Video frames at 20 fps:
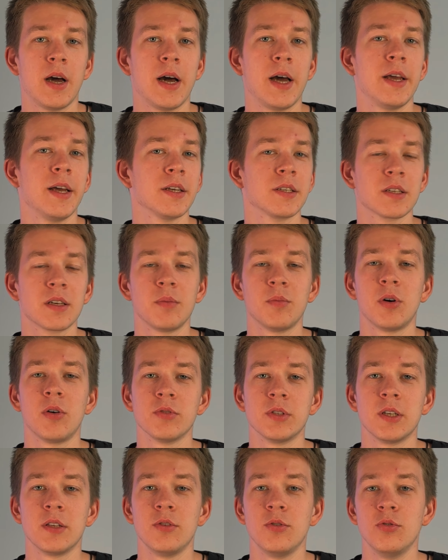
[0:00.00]
I ask
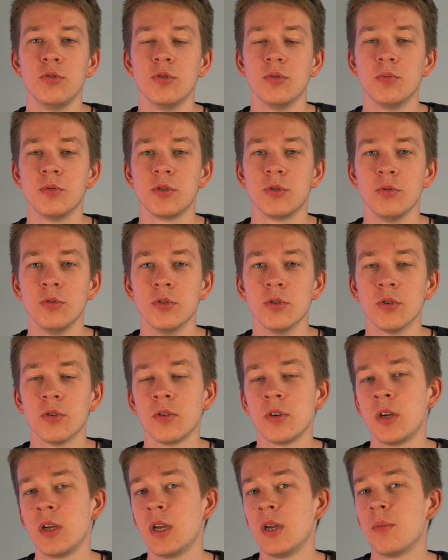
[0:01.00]
about that YouTube
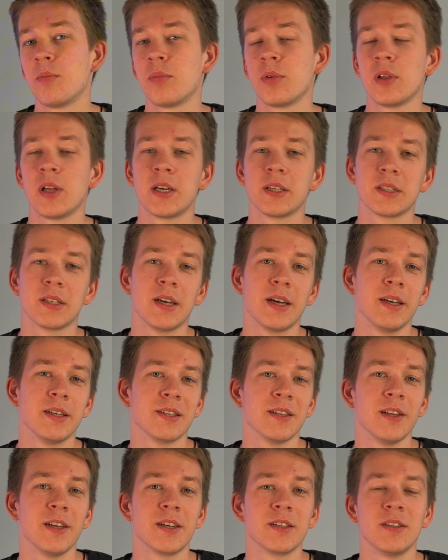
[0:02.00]
Studio, plus I
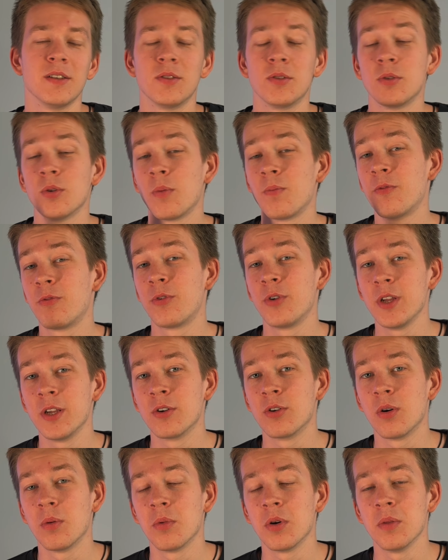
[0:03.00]
selected top 3
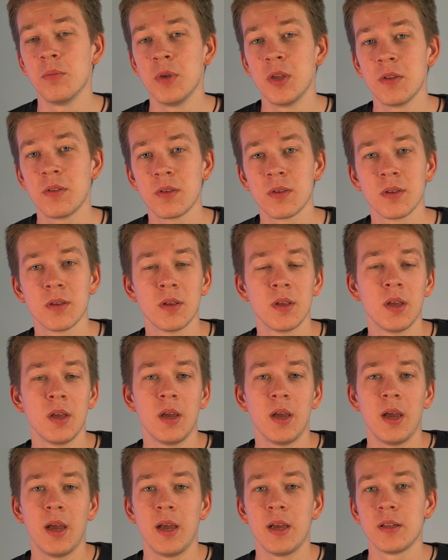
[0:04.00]
common myths,
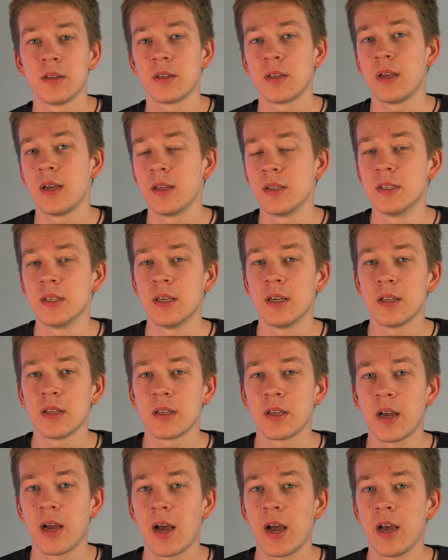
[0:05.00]
and at the
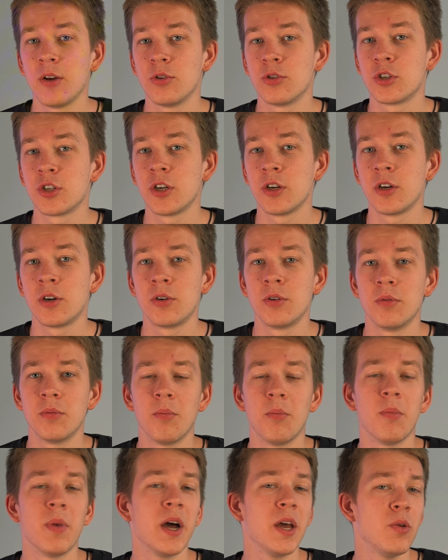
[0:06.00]
end I'll share
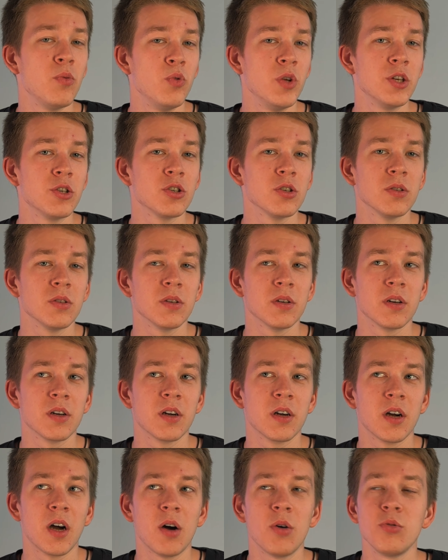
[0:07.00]
my vision
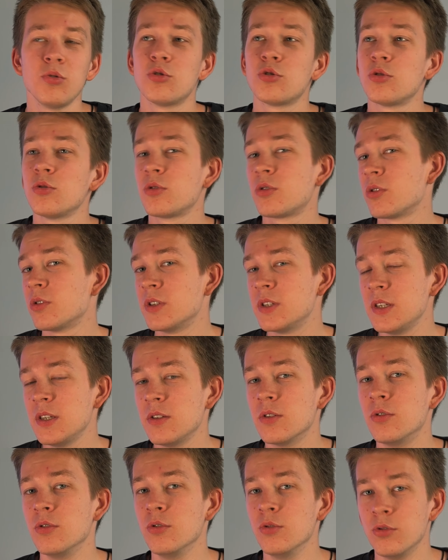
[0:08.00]
how you should
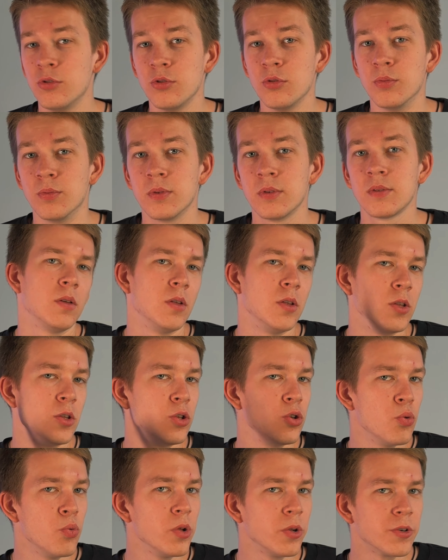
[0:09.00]
consider YouTube.
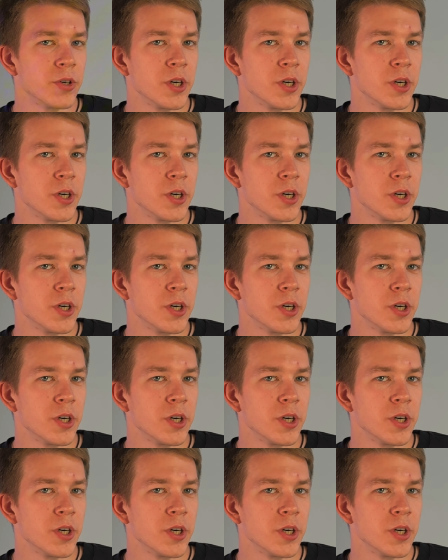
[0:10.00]
You will